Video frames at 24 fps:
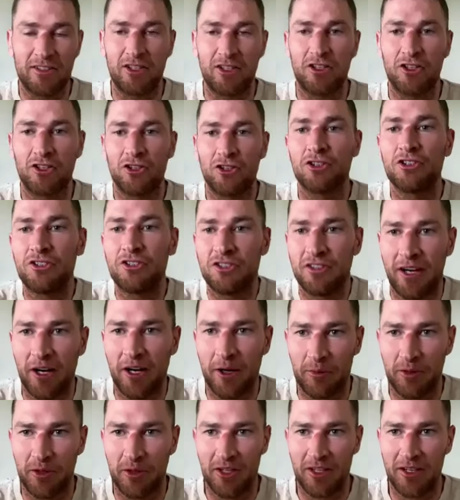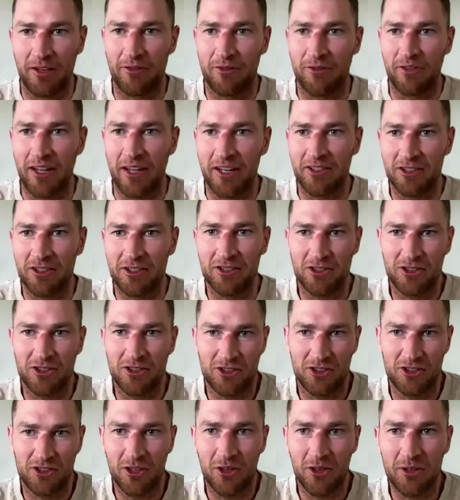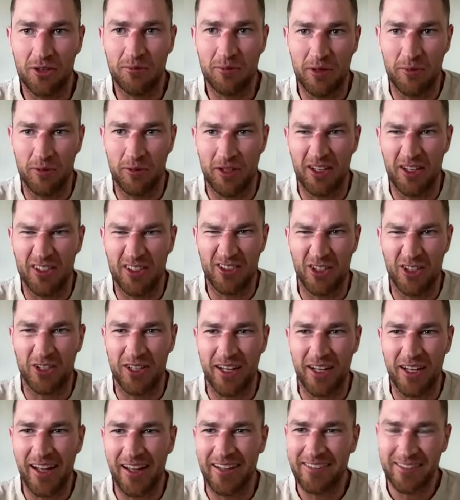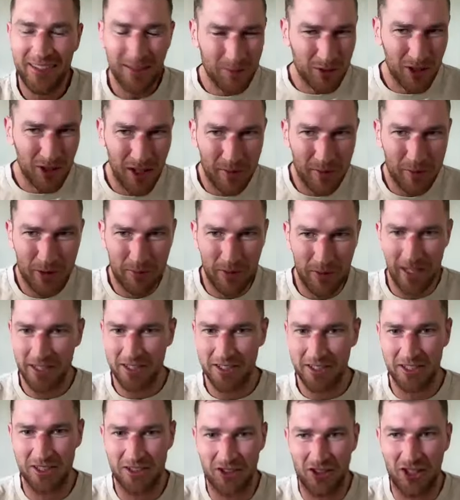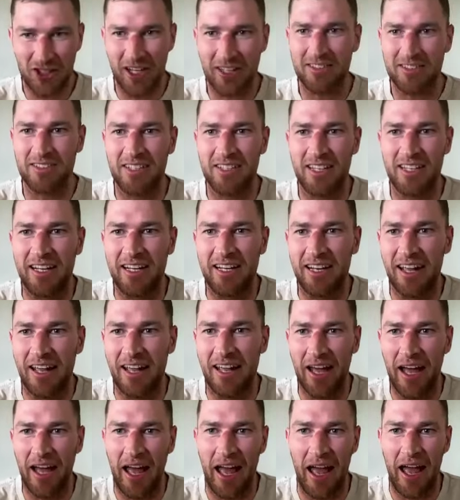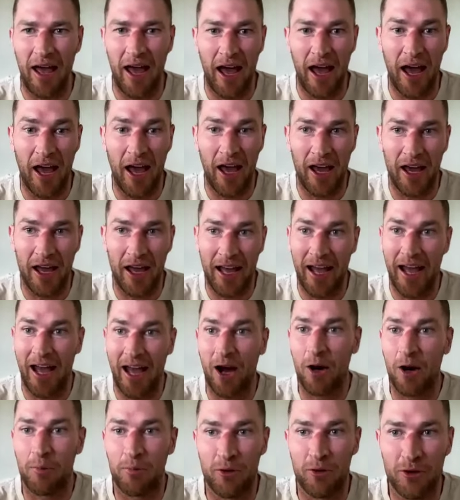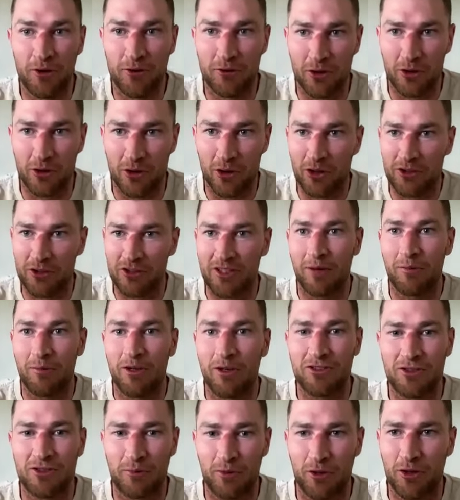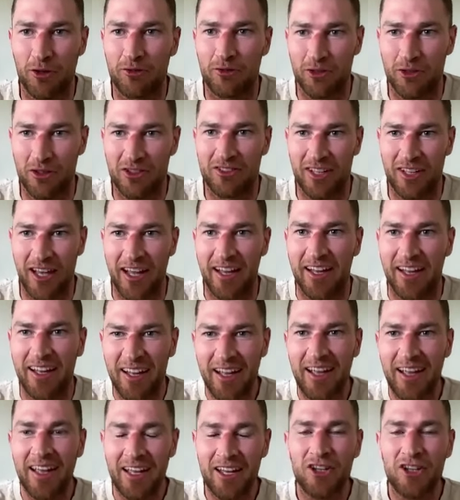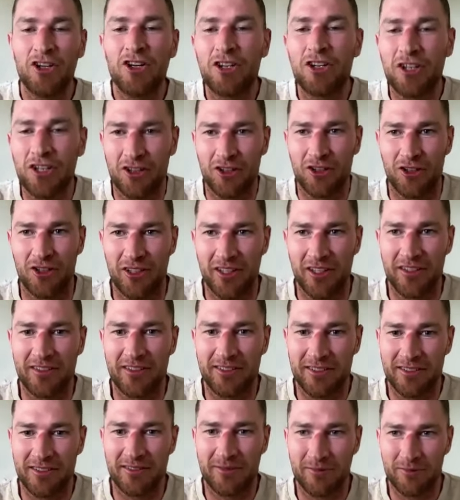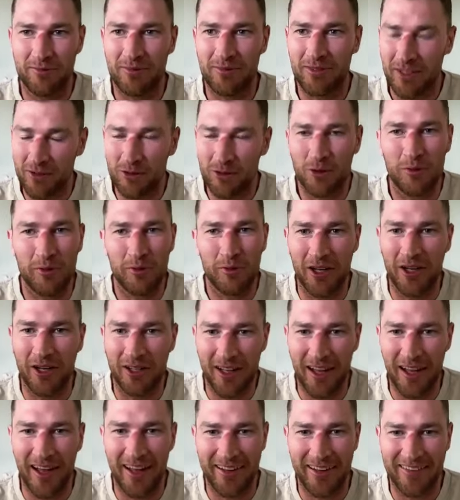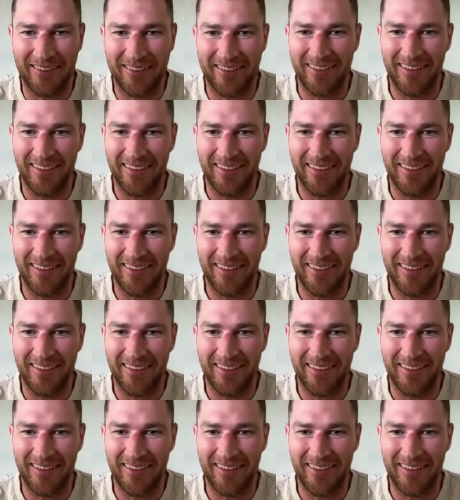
a huge therapeutic effect, just showing people that it's okay. Sometimes patients just need a, a, our approval or someone's approval to say, you can do this, this will be okay.